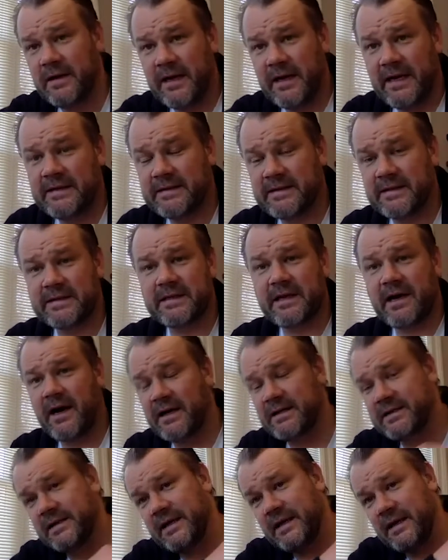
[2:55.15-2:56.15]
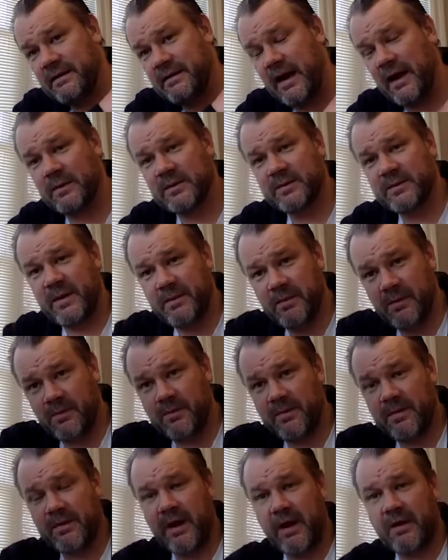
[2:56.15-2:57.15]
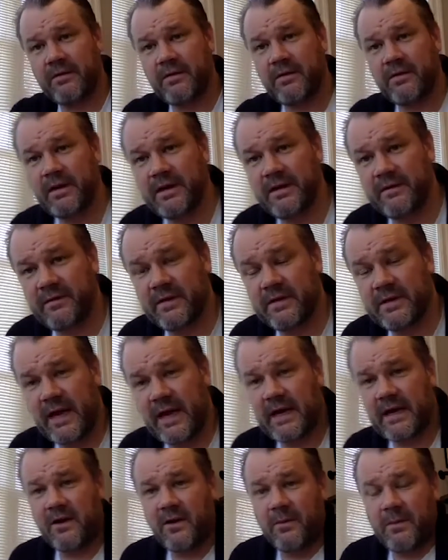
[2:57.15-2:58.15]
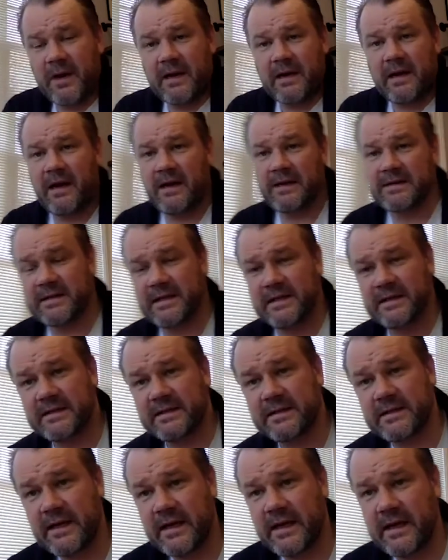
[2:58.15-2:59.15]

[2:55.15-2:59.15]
in society, helps people go through the different economic classes